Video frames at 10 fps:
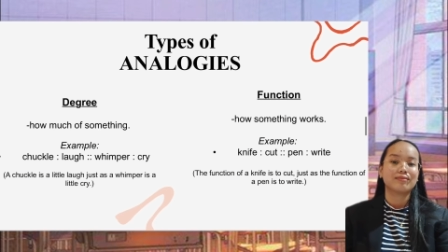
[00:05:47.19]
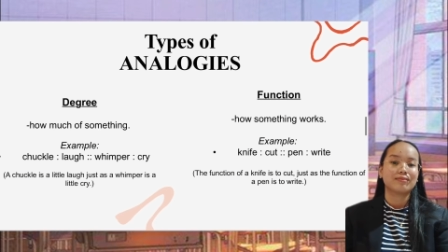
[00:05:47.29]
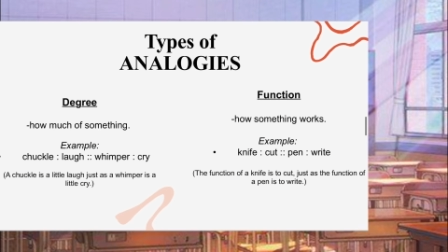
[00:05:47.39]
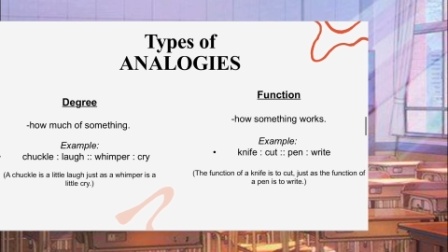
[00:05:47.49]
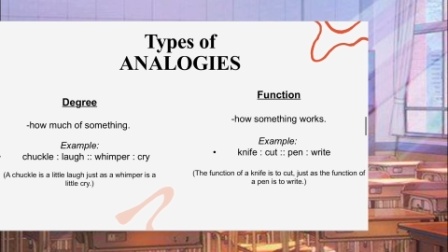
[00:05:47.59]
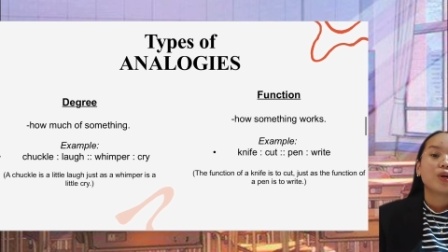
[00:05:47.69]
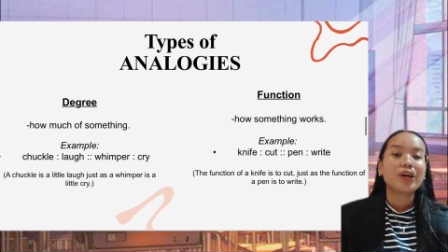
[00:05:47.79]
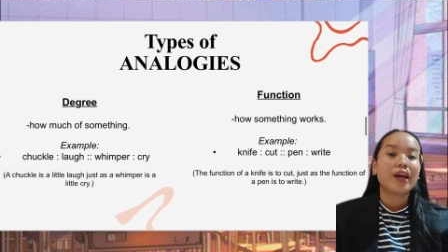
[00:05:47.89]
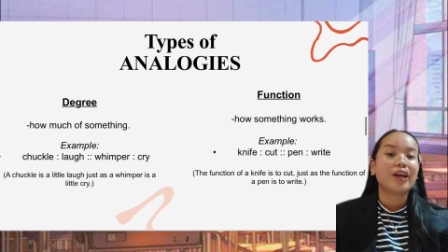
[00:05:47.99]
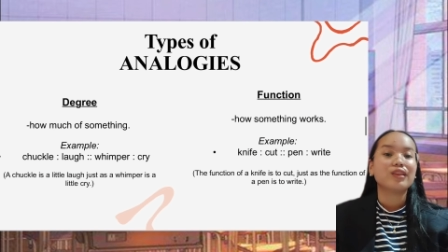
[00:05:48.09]
Number
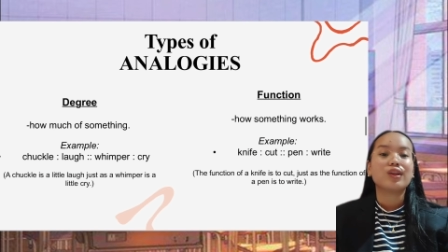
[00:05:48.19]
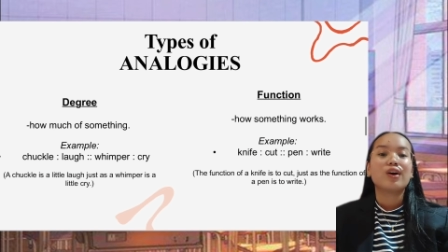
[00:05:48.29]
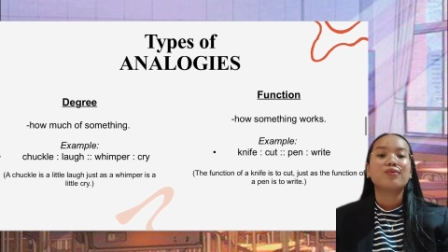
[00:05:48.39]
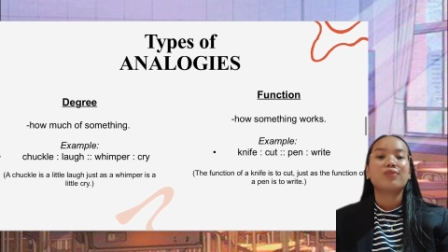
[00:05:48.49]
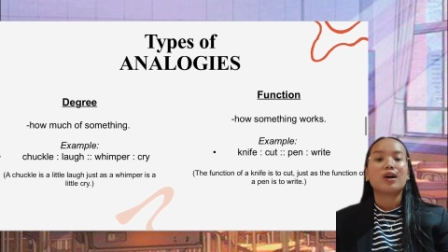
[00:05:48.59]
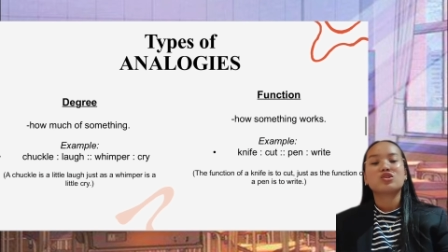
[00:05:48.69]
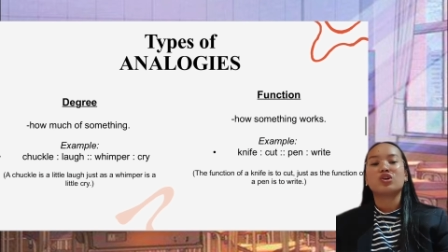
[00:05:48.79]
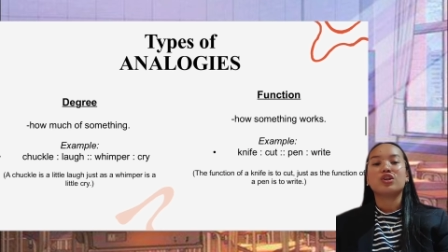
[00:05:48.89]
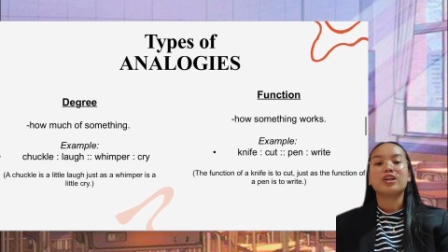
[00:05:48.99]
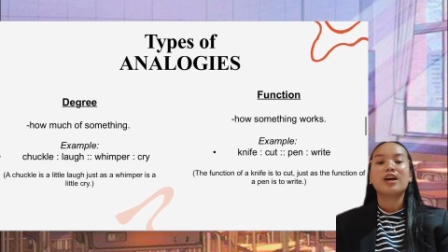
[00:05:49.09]
8,
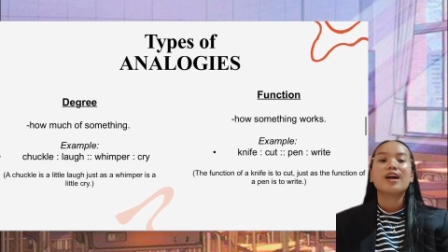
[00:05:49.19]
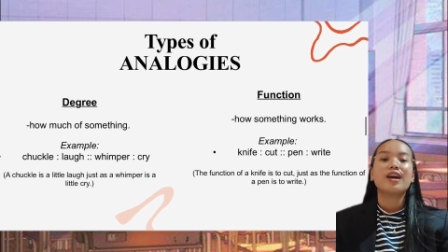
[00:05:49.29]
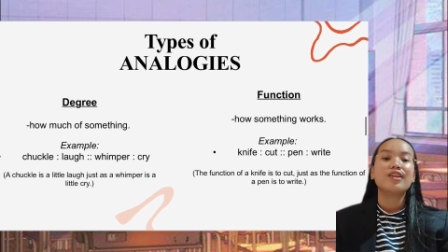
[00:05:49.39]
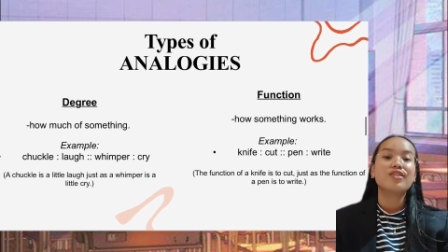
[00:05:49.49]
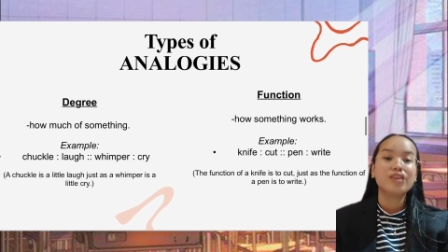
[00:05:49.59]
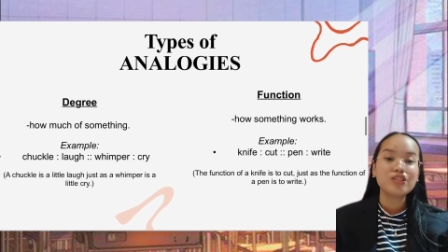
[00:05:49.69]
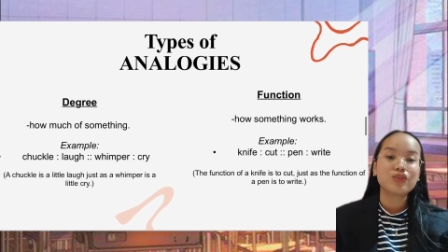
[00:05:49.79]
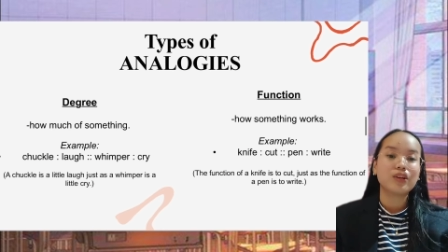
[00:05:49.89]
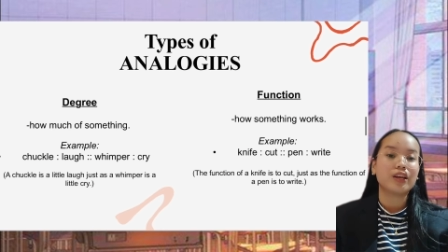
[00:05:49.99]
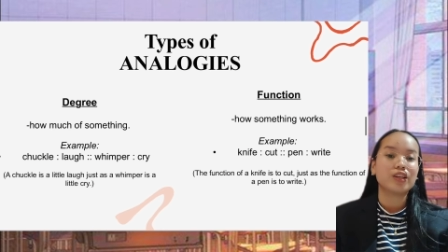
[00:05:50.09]
function. In this
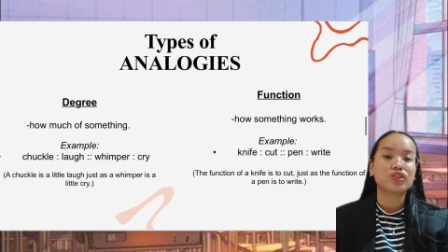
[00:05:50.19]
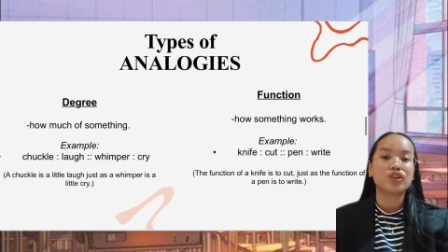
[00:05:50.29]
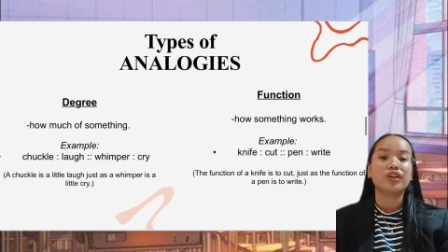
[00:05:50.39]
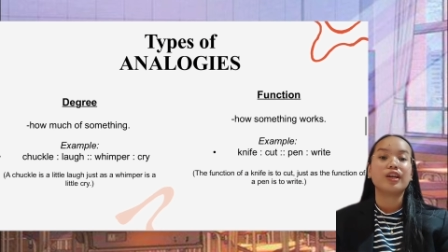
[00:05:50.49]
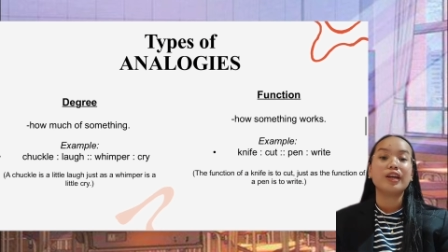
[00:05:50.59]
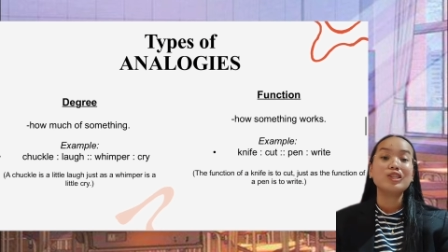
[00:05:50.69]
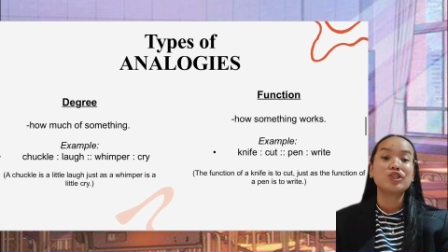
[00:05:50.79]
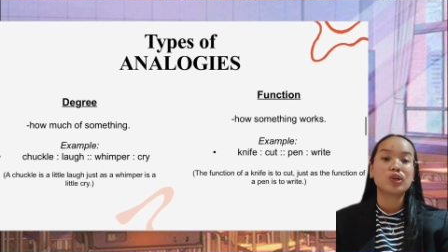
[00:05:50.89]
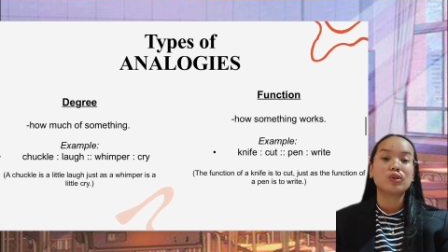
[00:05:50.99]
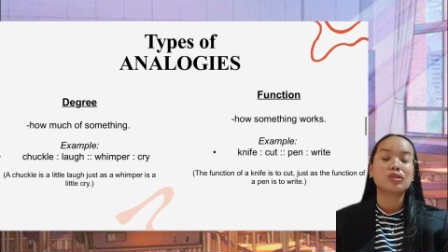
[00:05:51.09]
relation, it
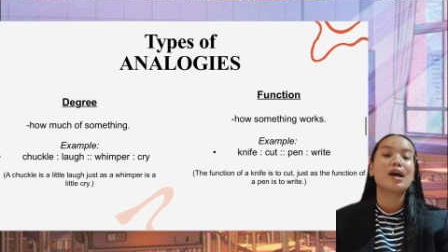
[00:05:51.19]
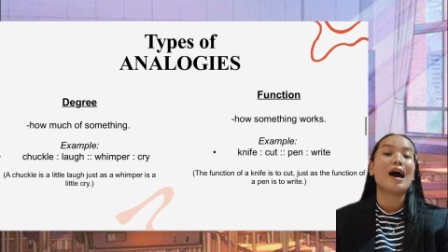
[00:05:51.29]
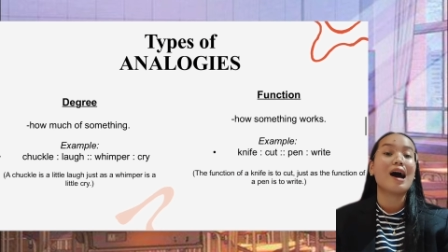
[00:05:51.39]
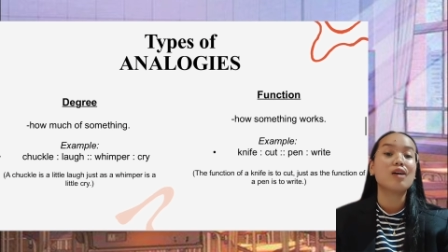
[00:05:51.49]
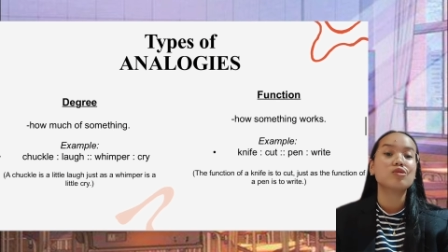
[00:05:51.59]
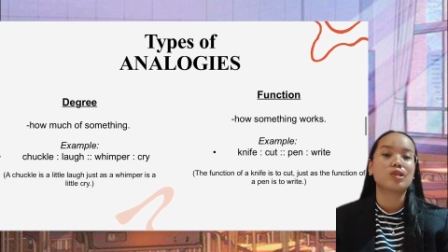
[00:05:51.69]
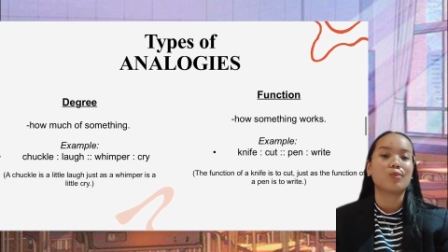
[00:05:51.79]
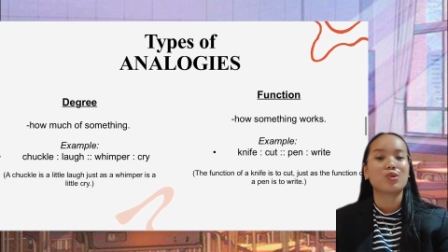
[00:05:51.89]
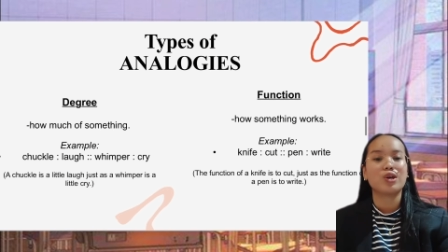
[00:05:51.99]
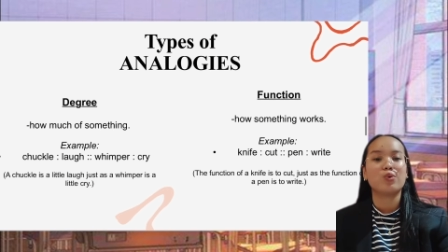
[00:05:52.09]
shows how
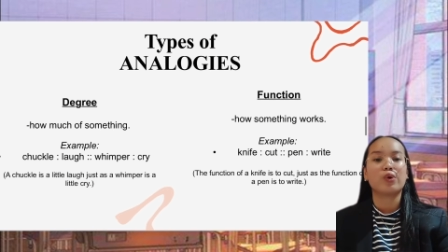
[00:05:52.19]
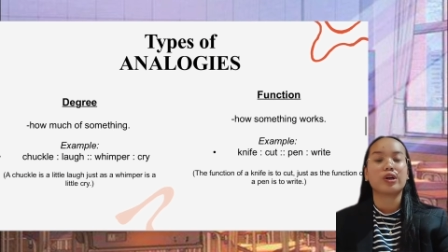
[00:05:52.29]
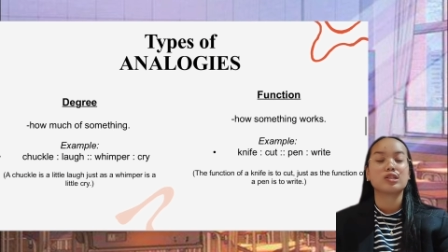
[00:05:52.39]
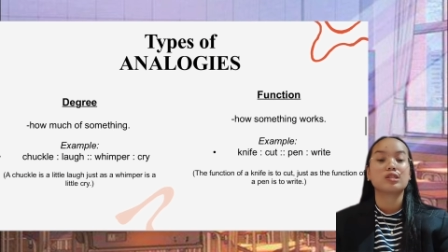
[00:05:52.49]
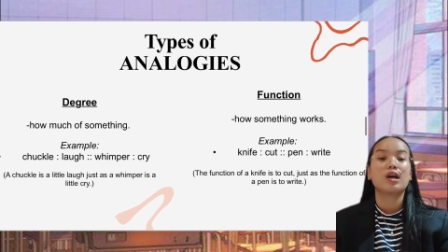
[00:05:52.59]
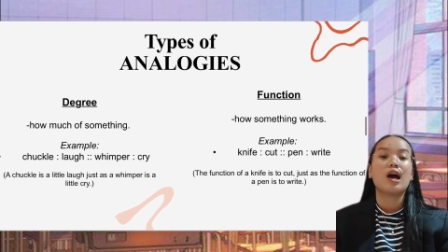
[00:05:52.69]
something works.